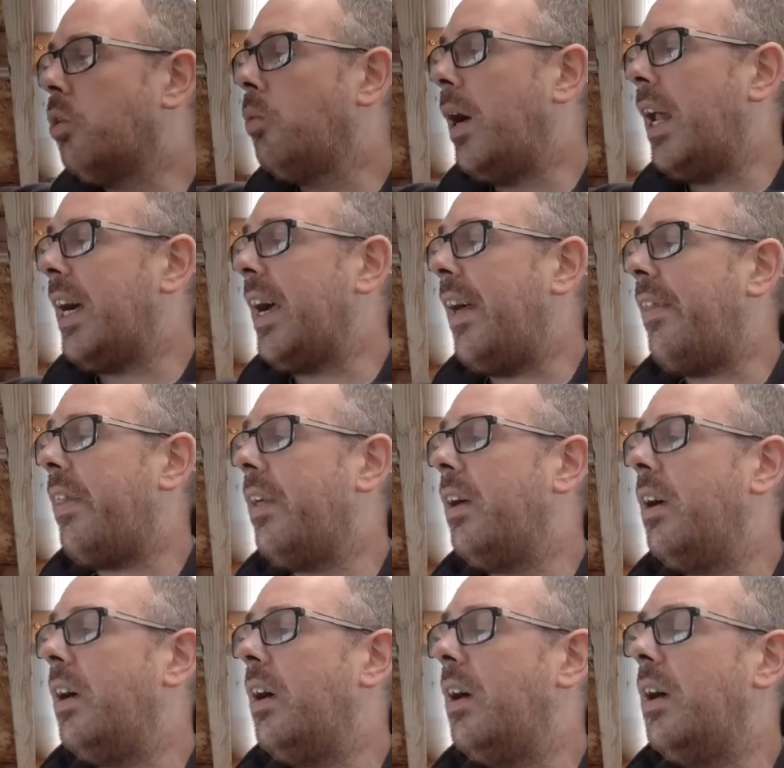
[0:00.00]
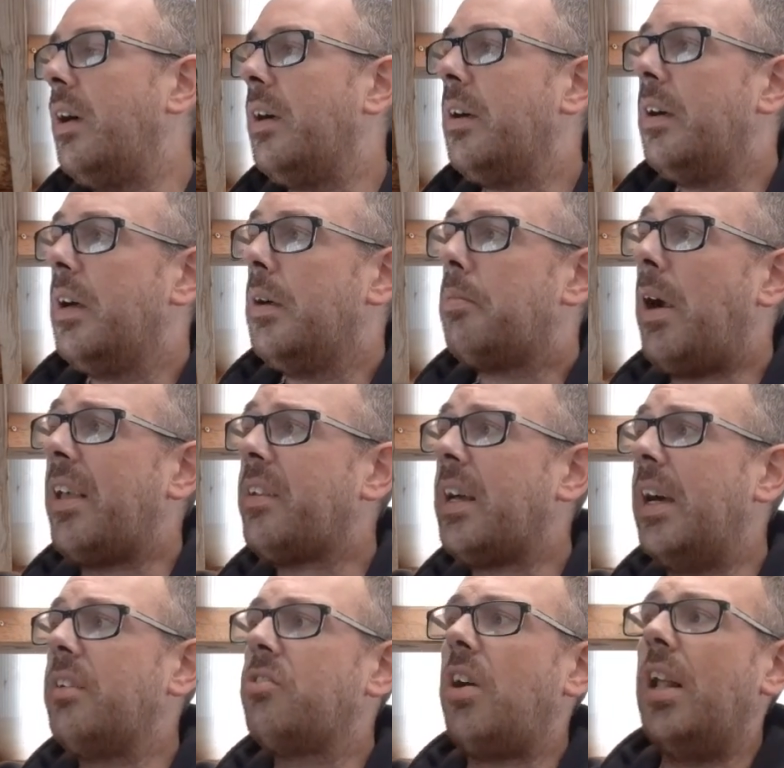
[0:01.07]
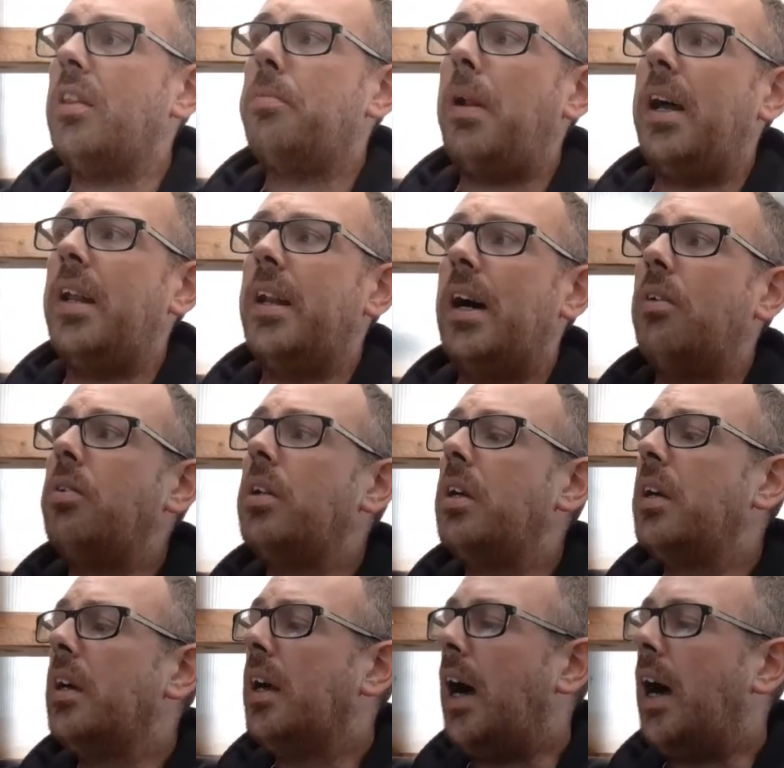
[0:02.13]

So when I get the brassicas transplanted out,